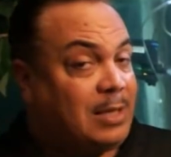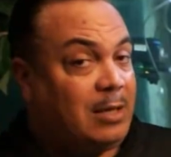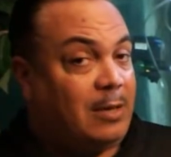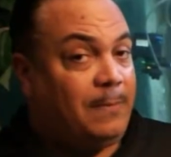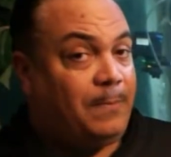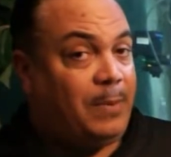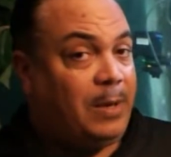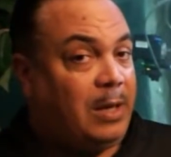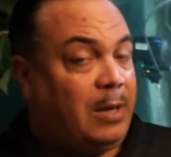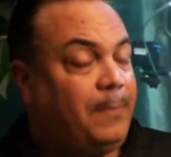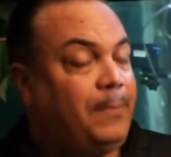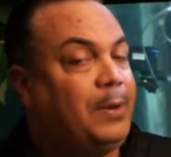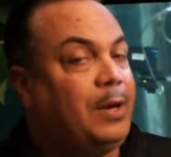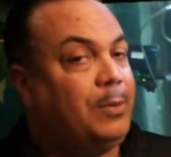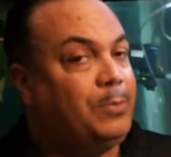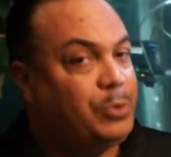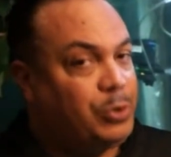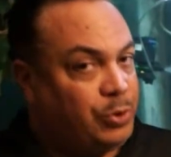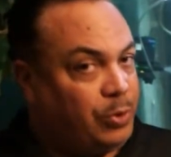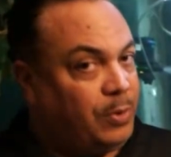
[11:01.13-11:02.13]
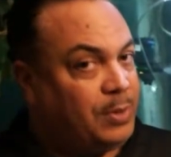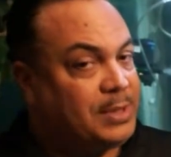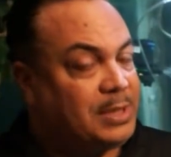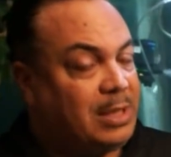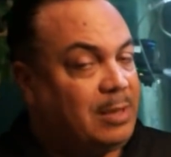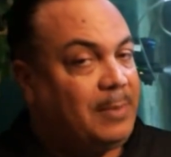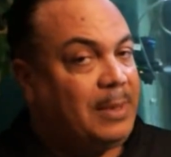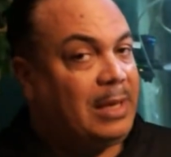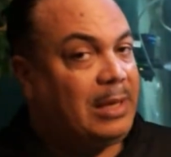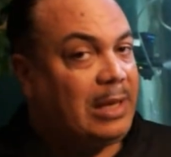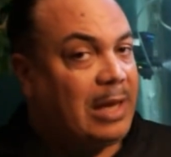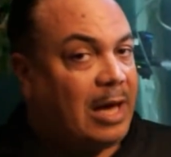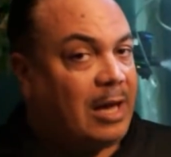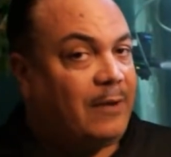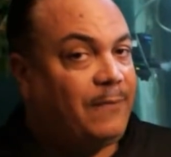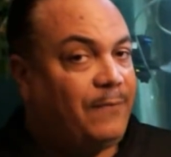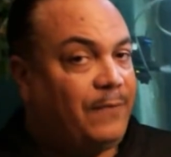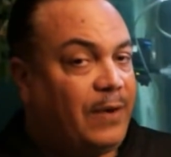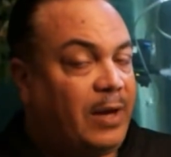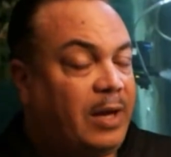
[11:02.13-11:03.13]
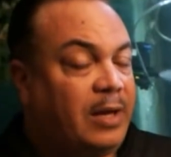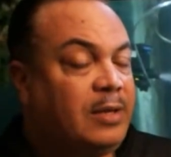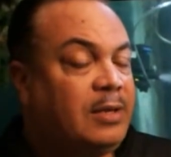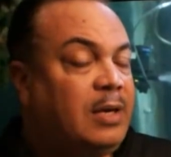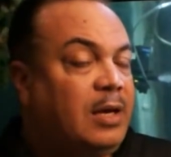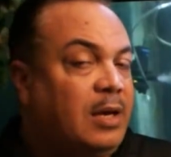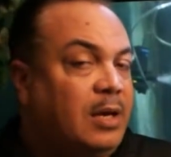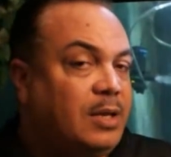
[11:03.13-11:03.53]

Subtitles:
going to be, but I'm sure it's going to be a lot of fun.